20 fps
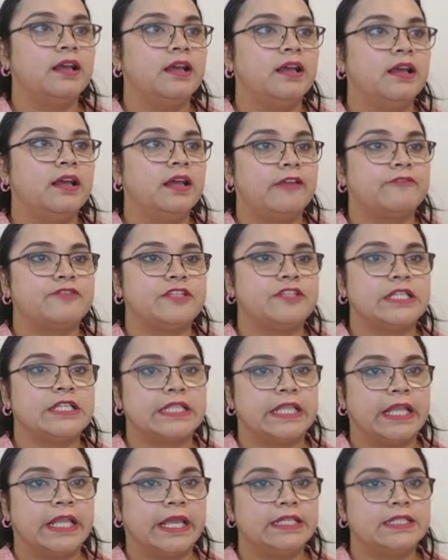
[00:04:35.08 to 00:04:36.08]
f6
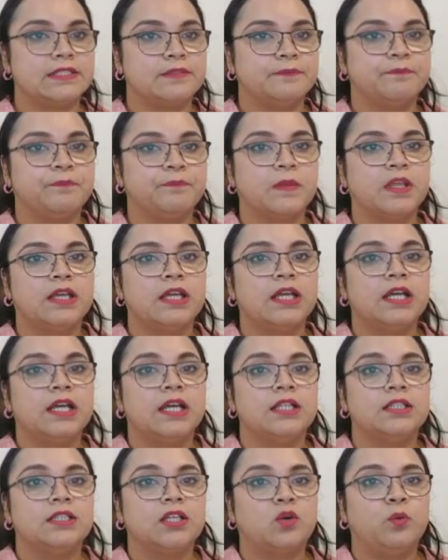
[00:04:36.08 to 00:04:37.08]
knight.
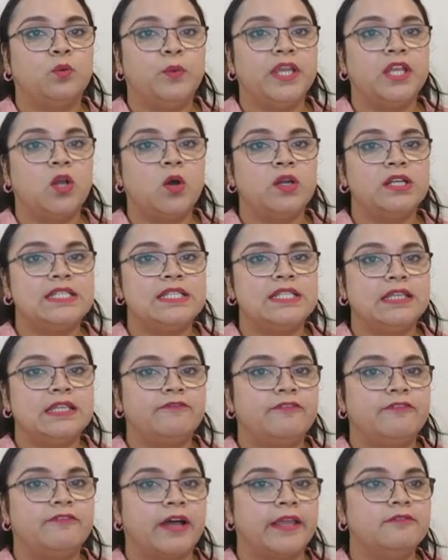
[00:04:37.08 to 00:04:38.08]
The queen on
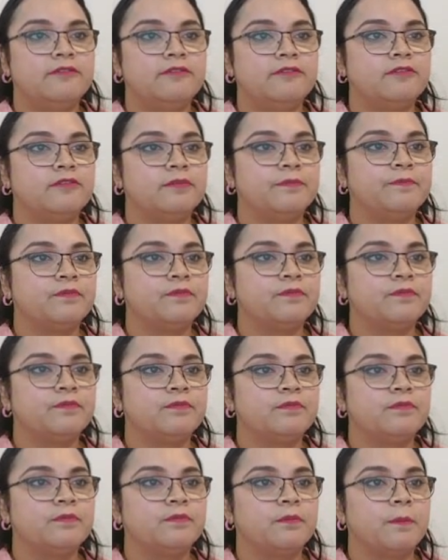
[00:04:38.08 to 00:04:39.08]
d5
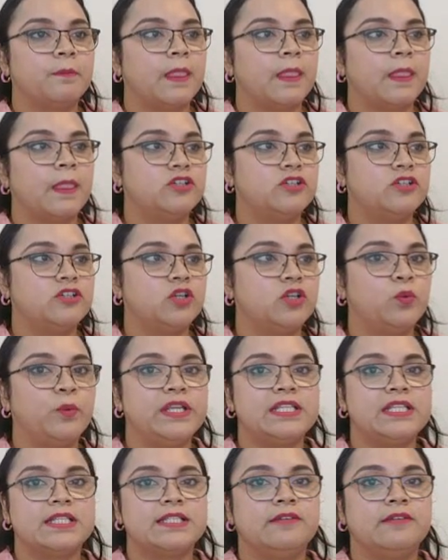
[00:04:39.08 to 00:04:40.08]
after queen
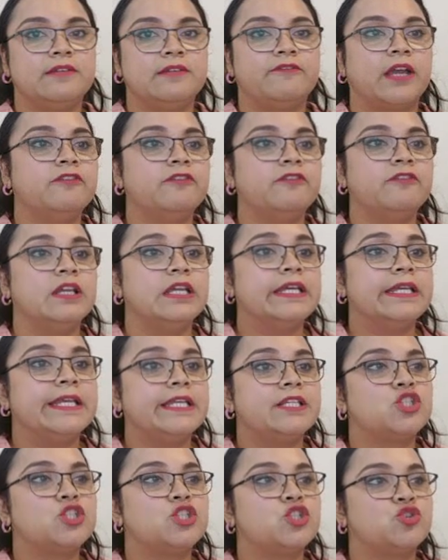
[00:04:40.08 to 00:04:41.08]
takes d5
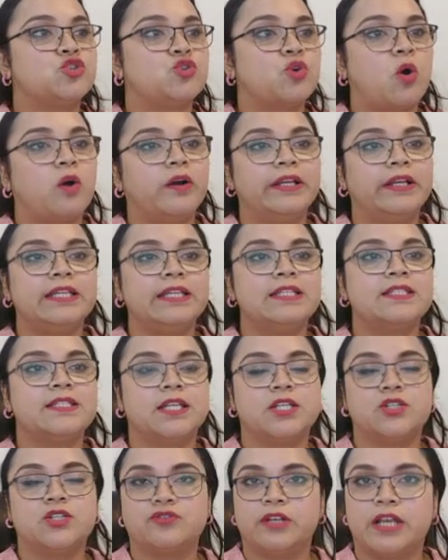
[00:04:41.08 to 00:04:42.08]
is strongly
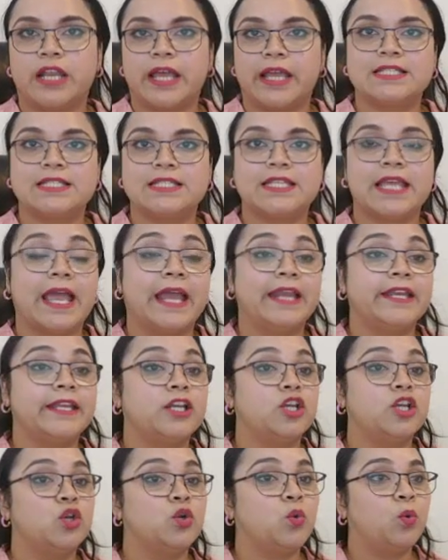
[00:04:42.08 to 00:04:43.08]
centralized and
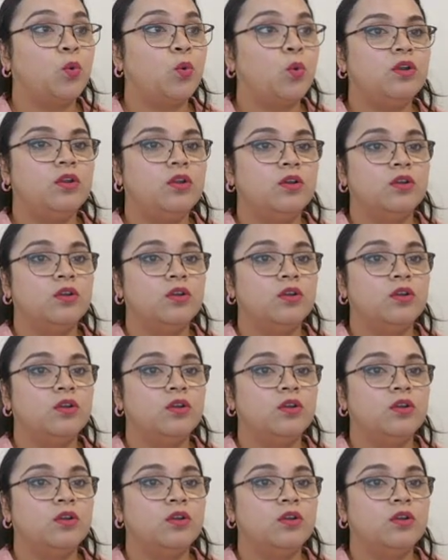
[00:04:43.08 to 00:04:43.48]
in no